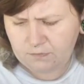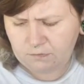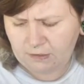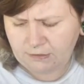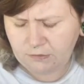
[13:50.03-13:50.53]

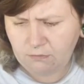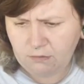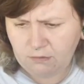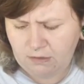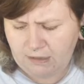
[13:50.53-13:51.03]
So I
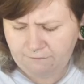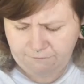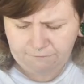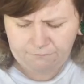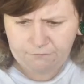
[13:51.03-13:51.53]
don't know
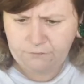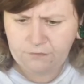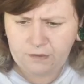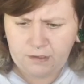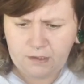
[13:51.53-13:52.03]

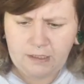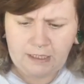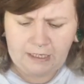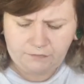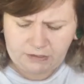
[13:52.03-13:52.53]

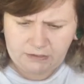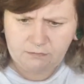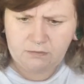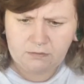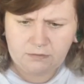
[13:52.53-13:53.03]
if
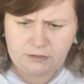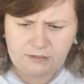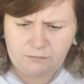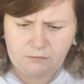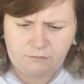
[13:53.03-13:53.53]

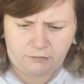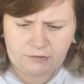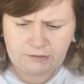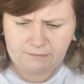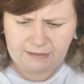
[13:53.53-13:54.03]
she's moved on
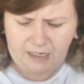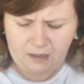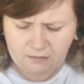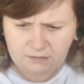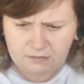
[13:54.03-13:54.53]
to something
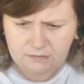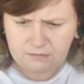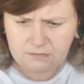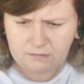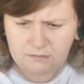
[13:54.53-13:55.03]
else.
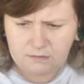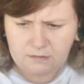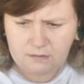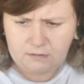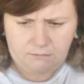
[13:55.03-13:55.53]

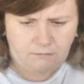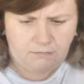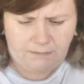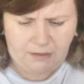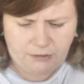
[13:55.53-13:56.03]

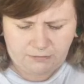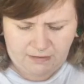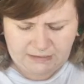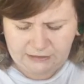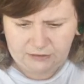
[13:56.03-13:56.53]
Maybe I should
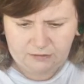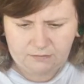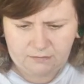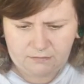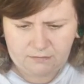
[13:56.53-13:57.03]
message
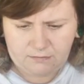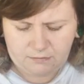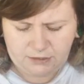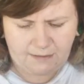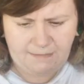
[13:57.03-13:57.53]
her.
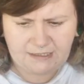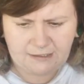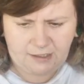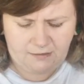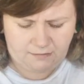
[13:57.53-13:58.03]
Should I
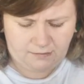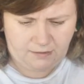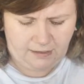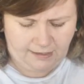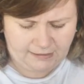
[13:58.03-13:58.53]
message her
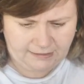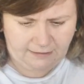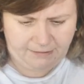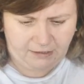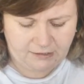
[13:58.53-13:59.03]
and ask
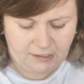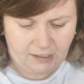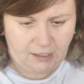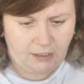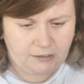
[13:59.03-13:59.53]
her? Because
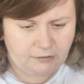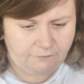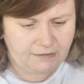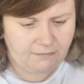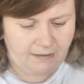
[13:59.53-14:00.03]
her
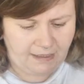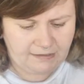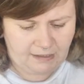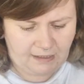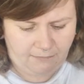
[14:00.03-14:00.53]
stuff is
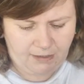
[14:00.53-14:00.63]
amazing.